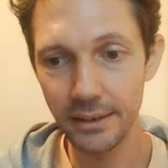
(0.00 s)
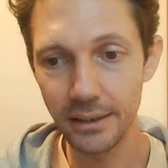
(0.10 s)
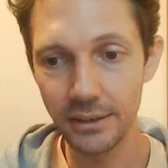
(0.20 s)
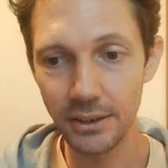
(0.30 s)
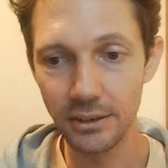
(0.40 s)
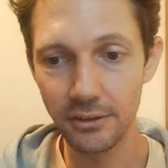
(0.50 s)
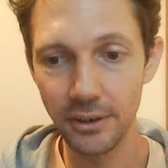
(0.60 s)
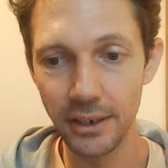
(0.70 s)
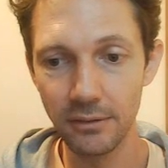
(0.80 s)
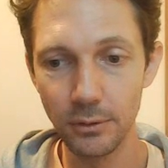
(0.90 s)
you can
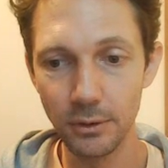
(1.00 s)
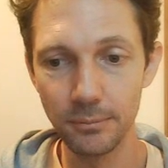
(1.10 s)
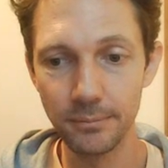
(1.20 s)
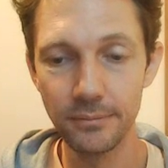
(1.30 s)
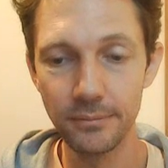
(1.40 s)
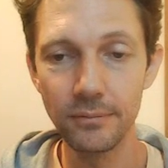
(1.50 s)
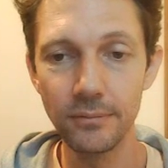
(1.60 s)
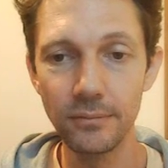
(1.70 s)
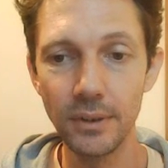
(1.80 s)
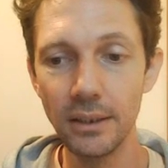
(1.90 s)
create a form
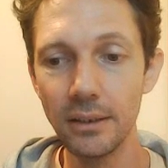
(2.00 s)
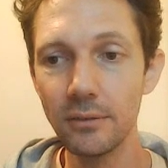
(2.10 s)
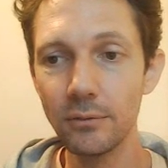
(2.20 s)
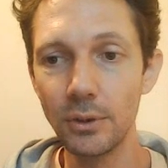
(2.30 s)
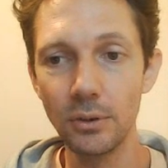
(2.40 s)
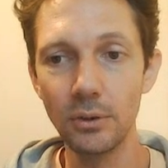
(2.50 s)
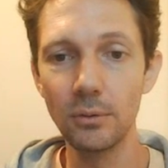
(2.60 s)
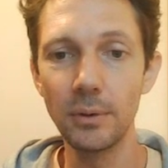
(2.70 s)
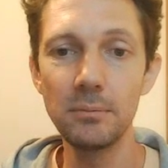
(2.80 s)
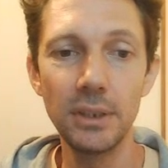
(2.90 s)
for your
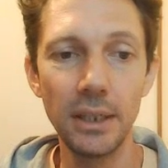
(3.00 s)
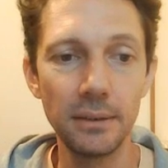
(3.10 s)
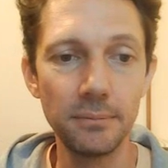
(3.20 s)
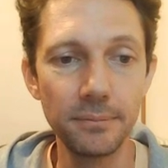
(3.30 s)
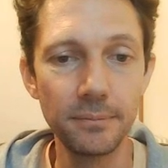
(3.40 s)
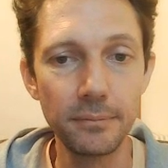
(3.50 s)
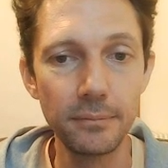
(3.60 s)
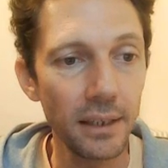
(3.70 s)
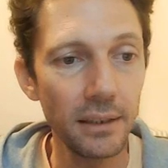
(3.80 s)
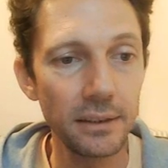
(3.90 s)
website.
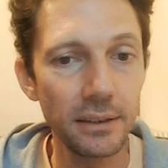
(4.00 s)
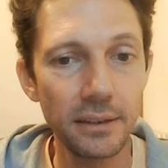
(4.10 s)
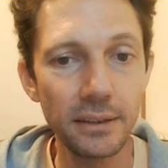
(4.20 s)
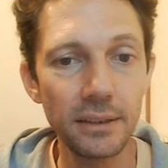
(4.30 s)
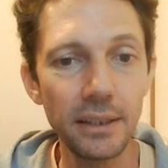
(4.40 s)
Landing